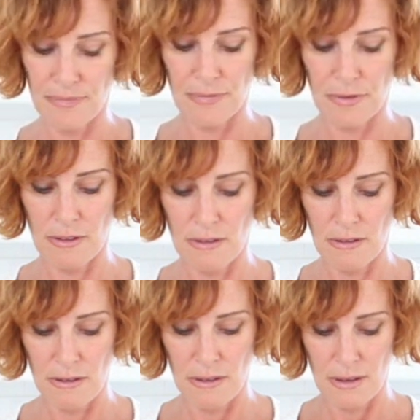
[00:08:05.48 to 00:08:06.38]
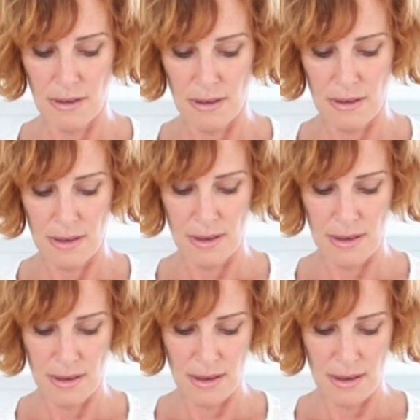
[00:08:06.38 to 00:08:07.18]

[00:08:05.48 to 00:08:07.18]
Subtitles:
(no one is talking)